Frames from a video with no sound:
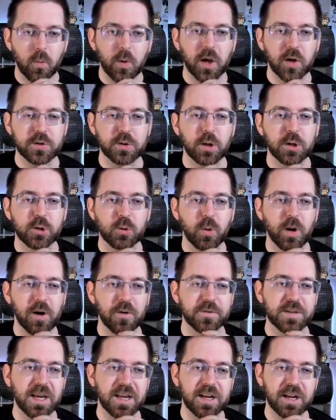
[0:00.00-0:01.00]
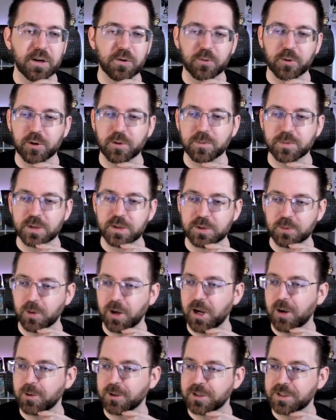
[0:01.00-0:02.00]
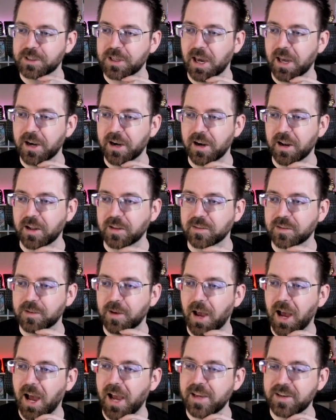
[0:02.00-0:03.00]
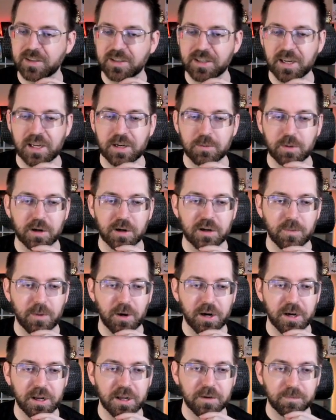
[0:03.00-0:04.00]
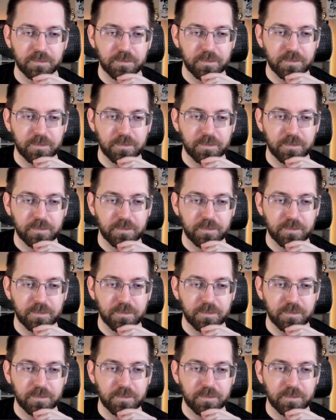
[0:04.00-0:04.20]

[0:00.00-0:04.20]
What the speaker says: also have 12 dead-end rooms as well, which is kind of nuts. Hi, Sin. Welcome on in.